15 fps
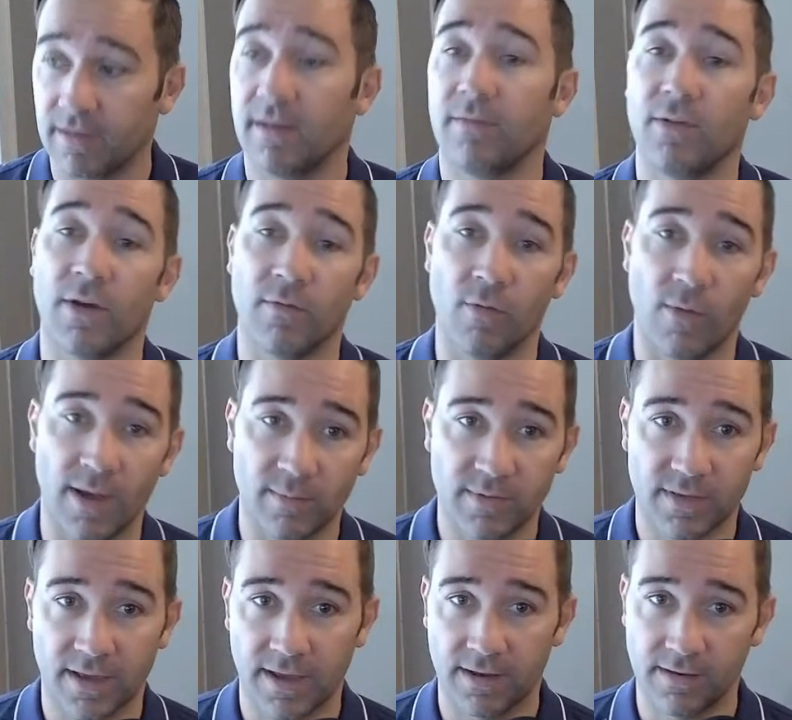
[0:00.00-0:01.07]
If you have a
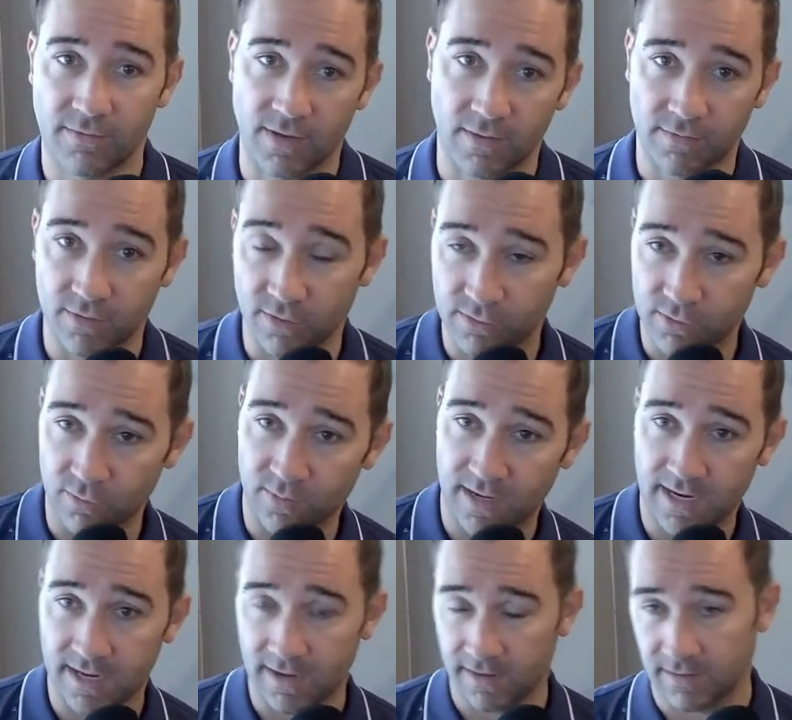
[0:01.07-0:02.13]
website, if you have social
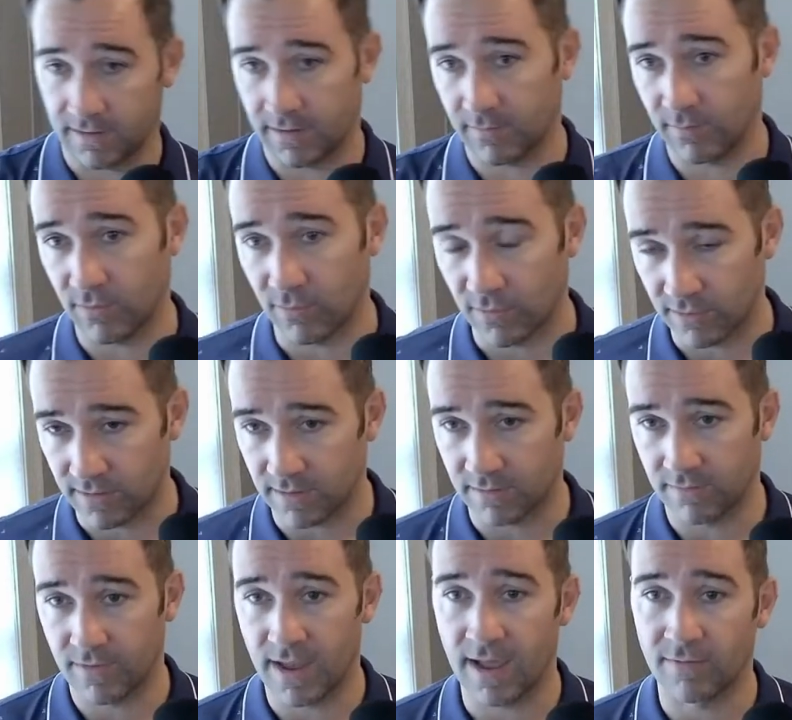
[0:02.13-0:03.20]
media, I think it'd be worthy
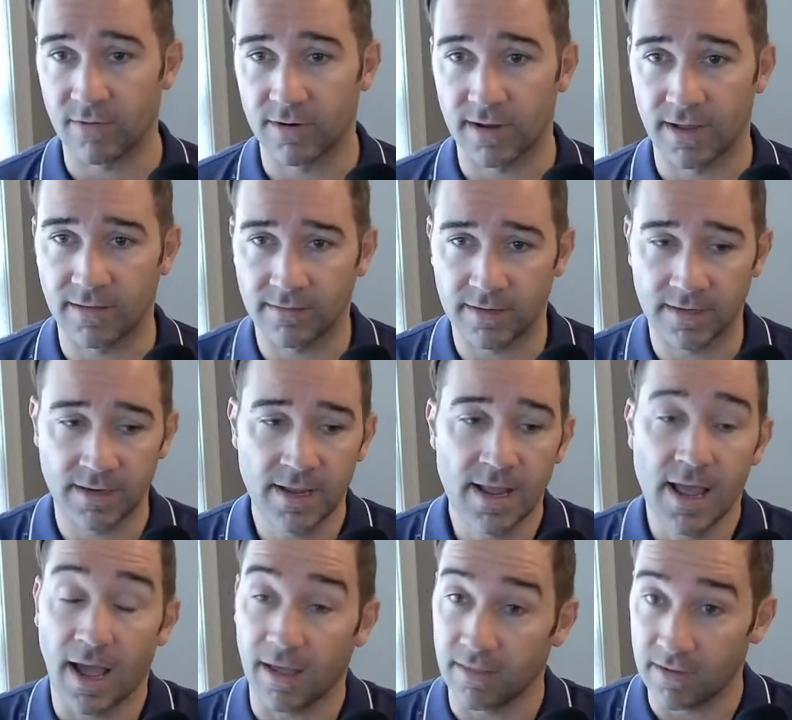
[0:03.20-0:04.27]
of advertising.
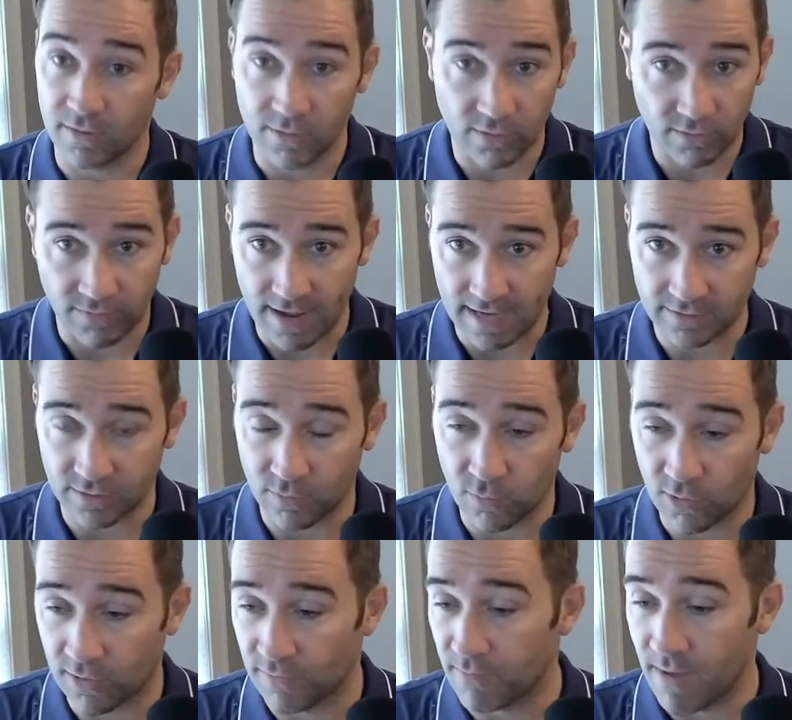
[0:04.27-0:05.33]
I think good old-fashioned
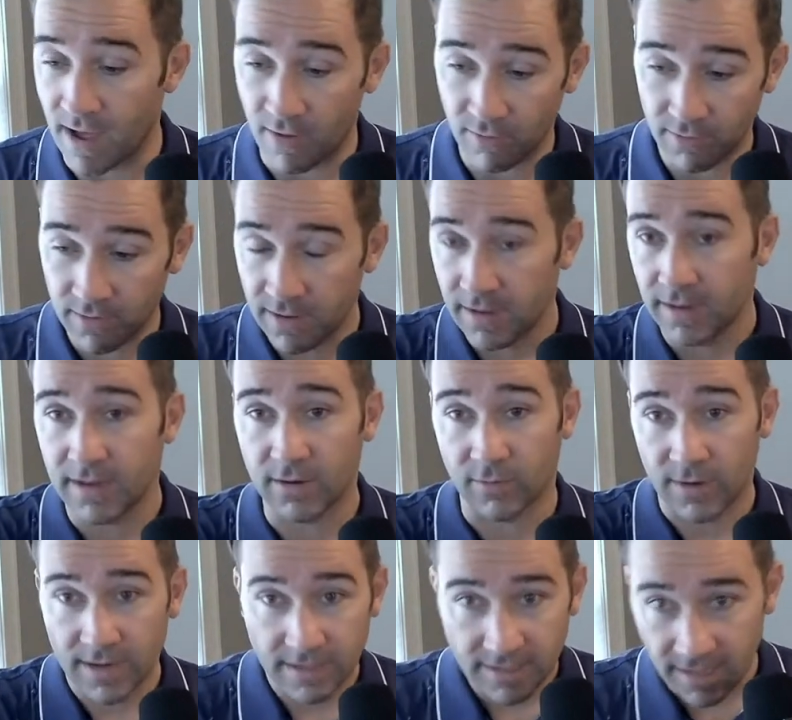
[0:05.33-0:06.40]
word of mouth,
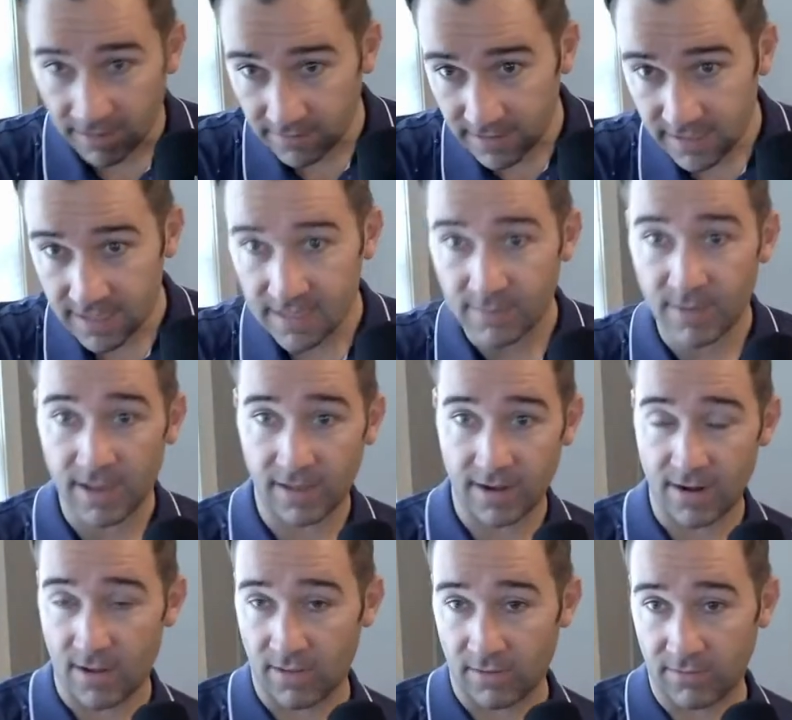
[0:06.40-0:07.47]
texting, emailing
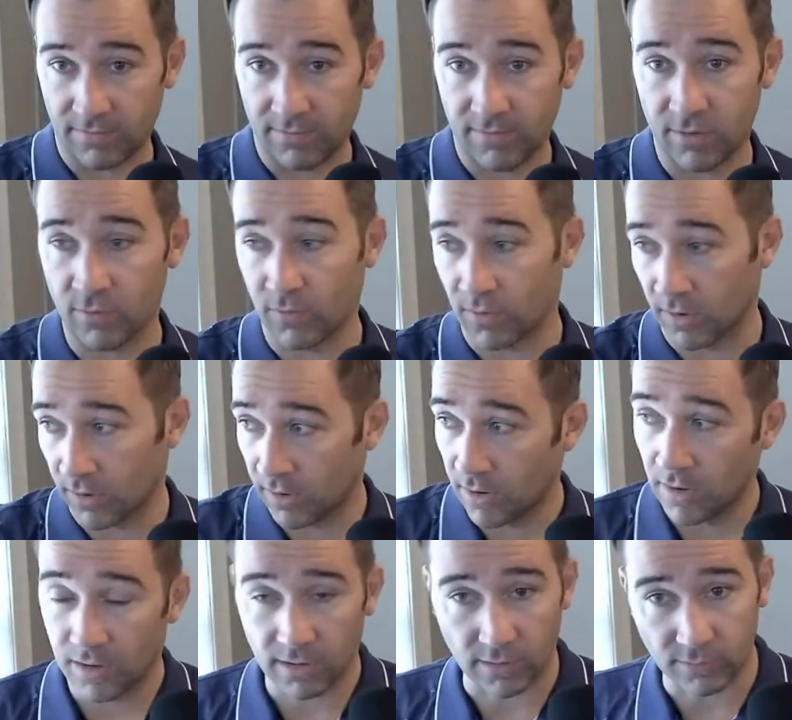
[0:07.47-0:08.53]
all of your
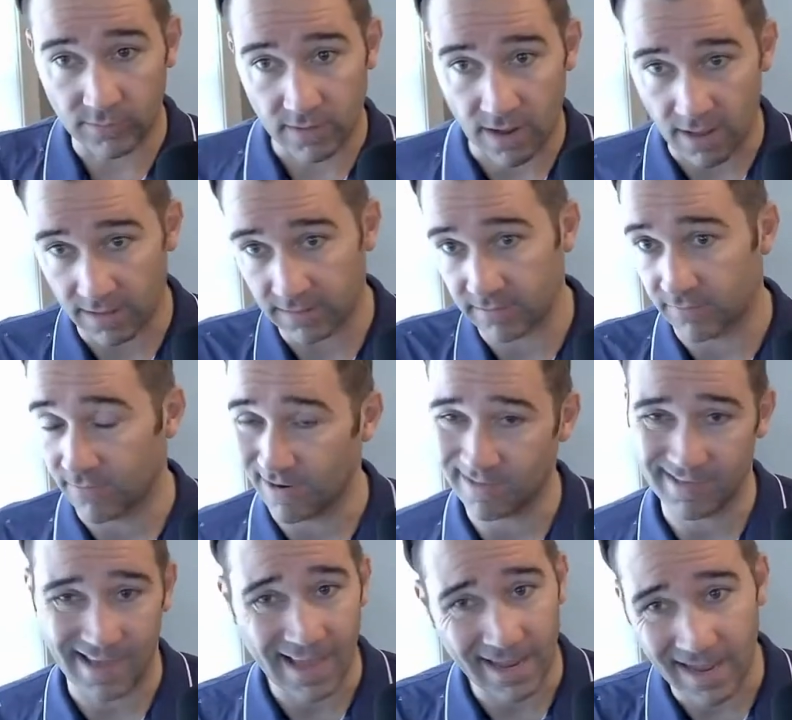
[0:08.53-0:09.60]
close colleagues and friends,
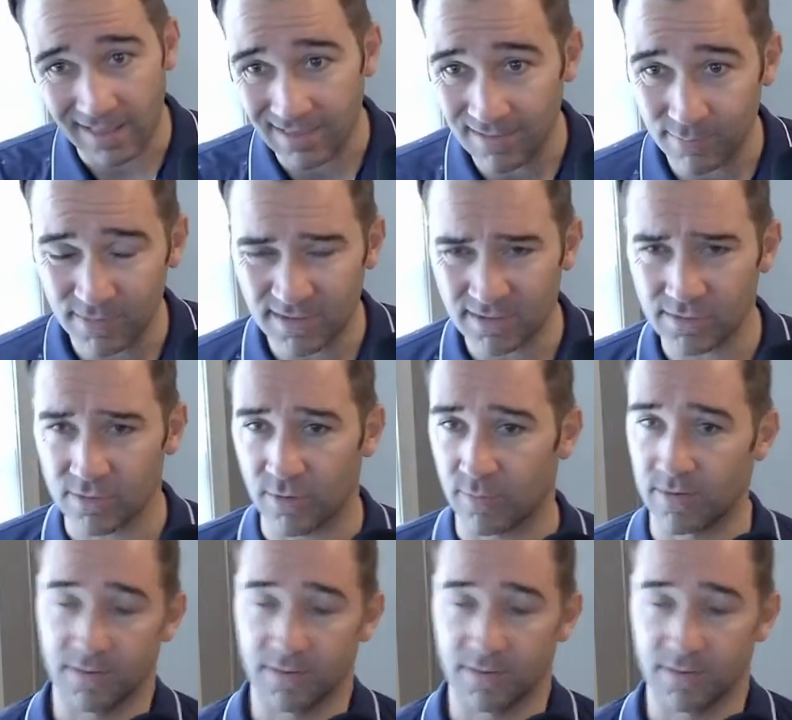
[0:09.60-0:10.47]
hey, I got this position open.